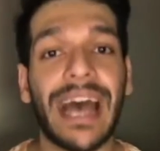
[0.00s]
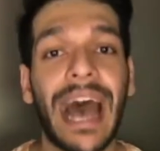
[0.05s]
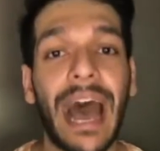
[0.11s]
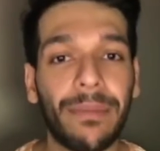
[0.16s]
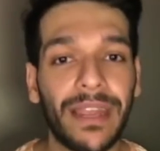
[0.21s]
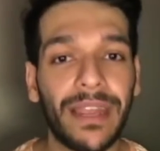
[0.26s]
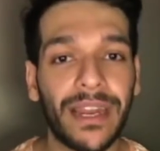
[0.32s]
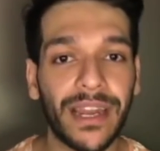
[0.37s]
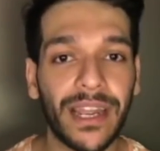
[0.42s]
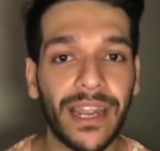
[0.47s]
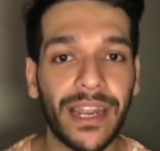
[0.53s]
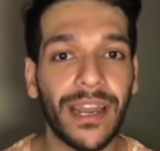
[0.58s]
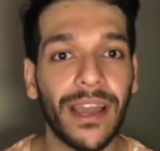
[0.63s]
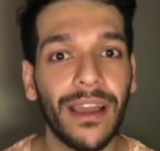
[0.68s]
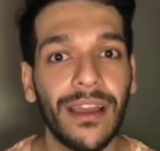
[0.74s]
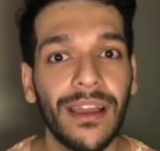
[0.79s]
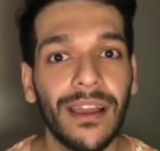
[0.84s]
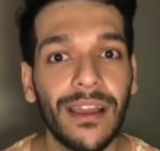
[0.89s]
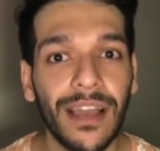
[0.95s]
is happy,
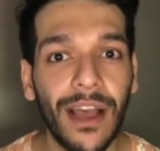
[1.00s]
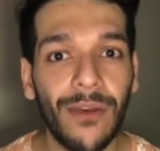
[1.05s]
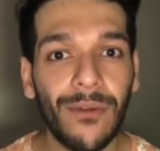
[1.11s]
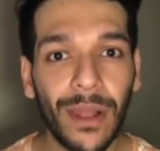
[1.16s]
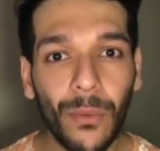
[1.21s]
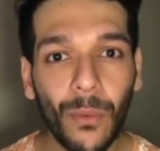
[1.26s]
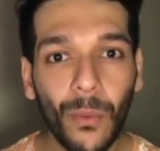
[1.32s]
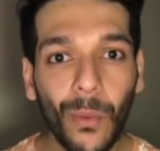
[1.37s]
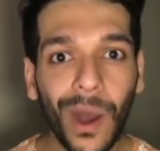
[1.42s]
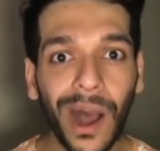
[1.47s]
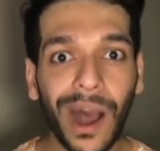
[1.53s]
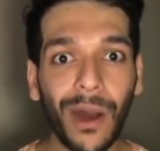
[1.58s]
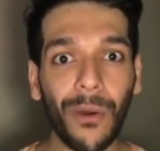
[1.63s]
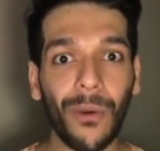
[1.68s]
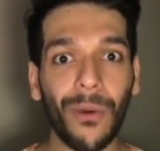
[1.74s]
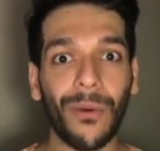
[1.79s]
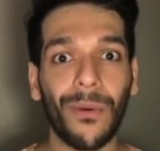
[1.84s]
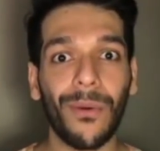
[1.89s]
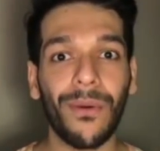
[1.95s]
right? I was like,
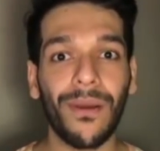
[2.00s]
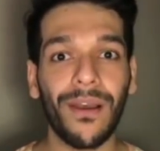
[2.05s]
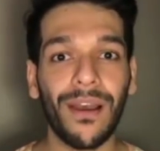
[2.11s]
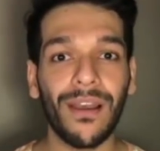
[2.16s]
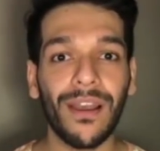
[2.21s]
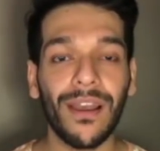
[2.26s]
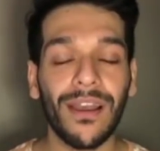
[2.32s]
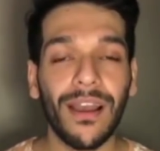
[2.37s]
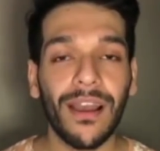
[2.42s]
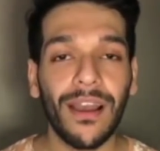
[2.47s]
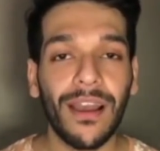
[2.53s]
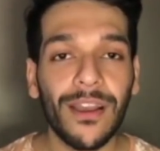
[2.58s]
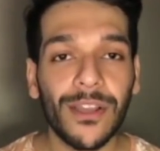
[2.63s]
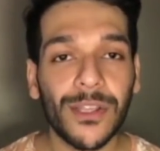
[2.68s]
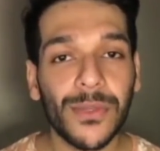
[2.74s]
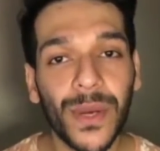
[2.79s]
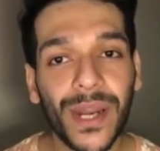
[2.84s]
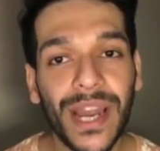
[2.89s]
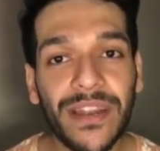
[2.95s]
wow.
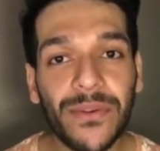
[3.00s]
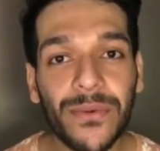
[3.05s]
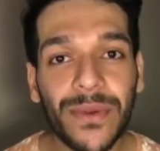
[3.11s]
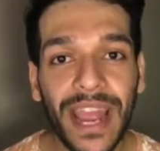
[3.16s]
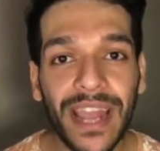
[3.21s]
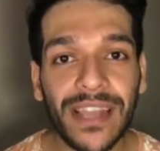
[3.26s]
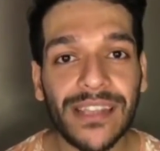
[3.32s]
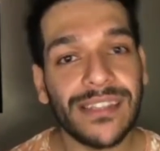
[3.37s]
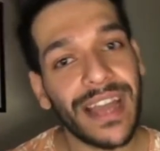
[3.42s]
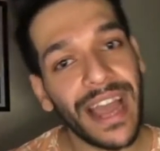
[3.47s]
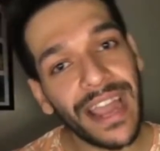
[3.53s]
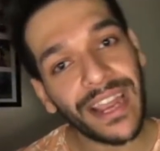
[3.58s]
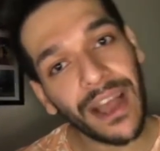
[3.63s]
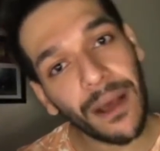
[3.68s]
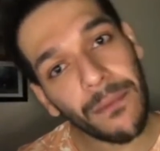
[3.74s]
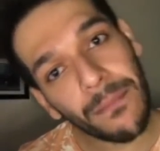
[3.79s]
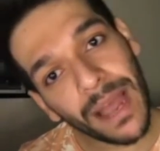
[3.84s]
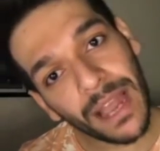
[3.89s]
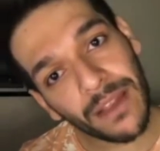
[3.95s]
So what I do next? I
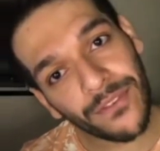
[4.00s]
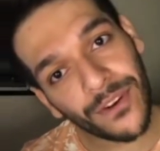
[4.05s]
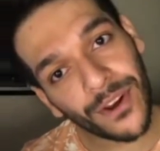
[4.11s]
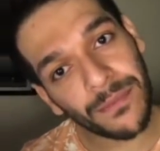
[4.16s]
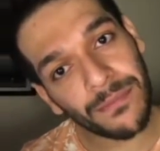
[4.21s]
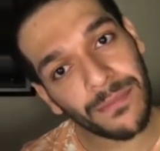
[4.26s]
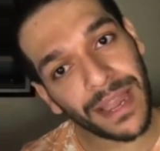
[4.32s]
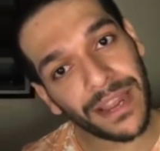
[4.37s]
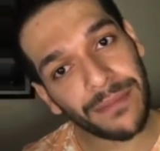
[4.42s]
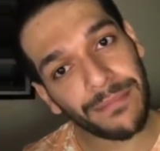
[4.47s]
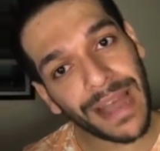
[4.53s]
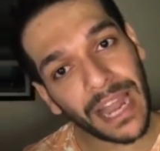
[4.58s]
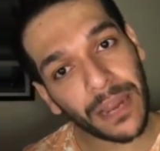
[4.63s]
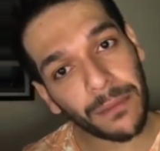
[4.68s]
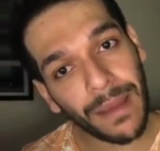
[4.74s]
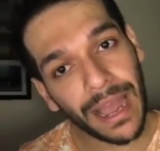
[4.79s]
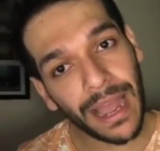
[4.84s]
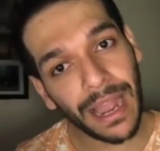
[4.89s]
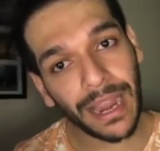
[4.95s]
come back from my
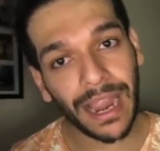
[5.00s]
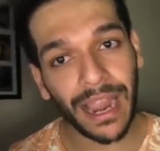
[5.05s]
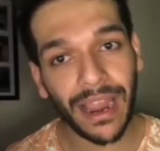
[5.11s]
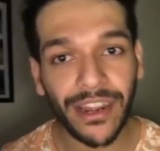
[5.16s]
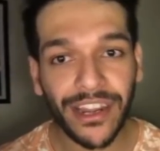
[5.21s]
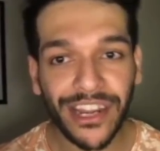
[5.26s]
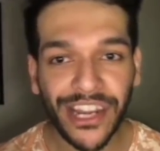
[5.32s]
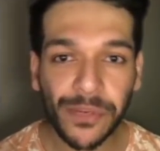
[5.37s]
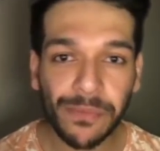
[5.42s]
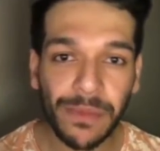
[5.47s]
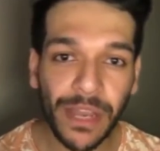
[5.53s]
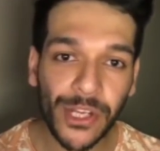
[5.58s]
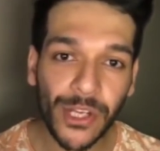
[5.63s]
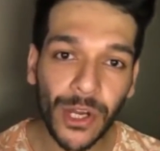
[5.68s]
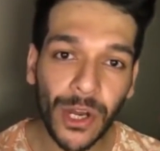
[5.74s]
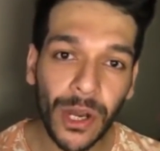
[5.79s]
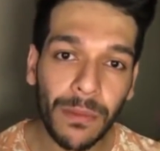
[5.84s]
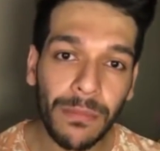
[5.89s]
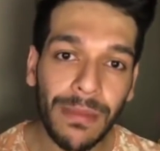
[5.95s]
backpack, I reach my
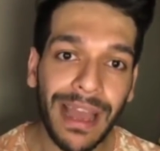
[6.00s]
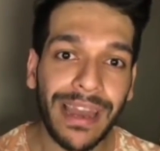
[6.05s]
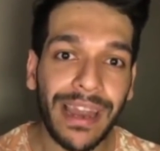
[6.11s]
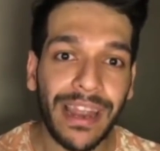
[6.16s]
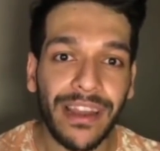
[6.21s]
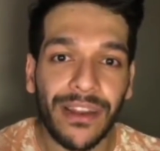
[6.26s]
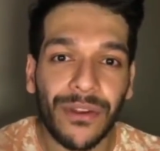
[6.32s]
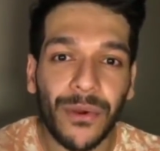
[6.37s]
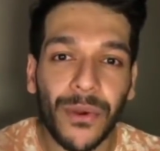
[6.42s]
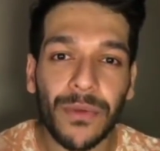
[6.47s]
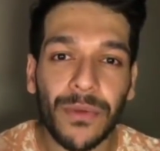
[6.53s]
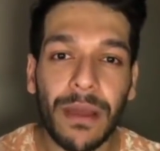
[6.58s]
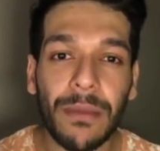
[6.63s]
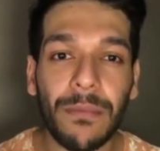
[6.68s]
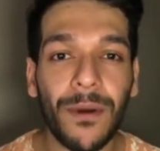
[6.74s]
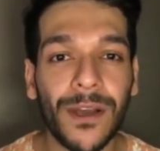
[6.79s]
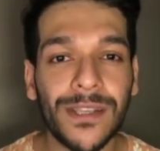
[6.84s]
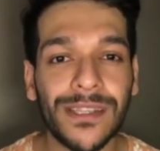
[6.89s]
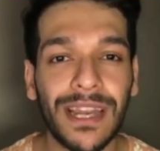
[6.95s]
job, and I go to
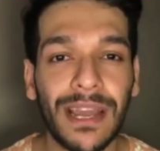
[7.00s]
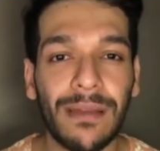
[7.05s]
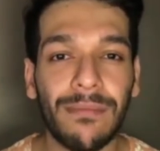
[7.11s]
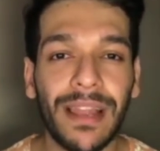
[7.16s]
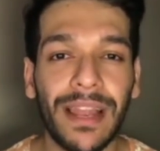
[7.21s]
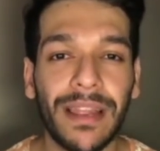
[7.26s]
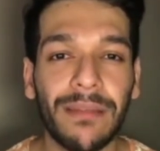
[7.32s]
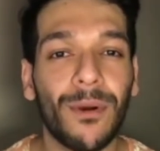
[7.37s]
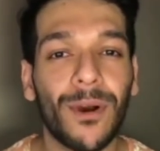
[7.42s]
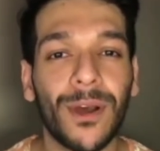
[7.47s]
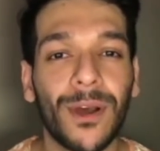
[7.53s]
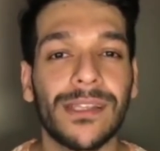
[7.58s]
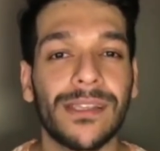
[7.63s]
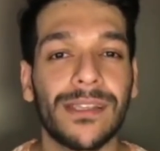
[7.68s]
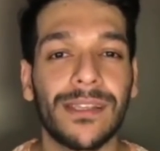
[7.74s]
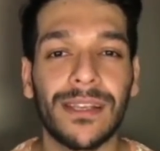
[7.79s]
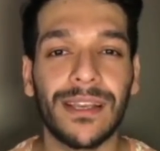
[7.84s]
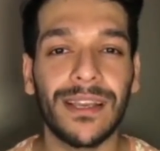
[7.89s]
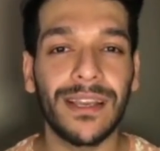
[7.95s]
my boss, and I'm like,
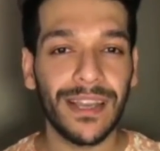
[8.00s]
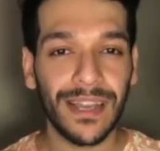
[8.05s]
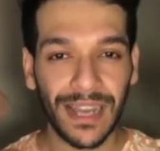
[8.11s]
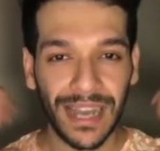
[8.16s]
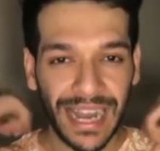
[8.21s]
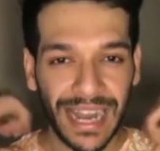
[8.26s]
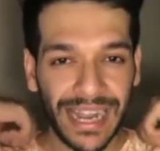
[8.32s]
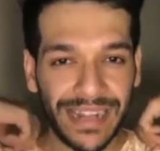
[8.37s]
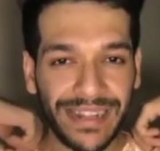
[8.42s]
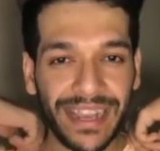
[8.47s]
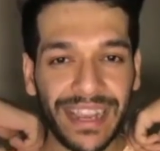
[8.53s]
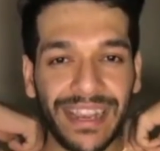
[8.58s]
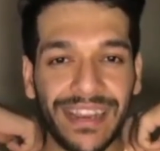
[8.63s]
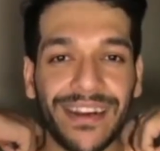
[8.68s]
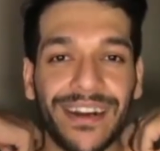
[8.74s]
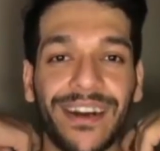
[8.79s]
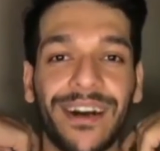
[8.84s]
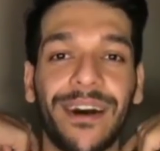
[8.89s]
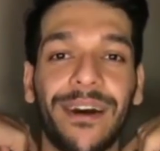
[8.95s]
boss, I
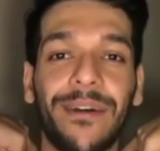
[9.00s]
think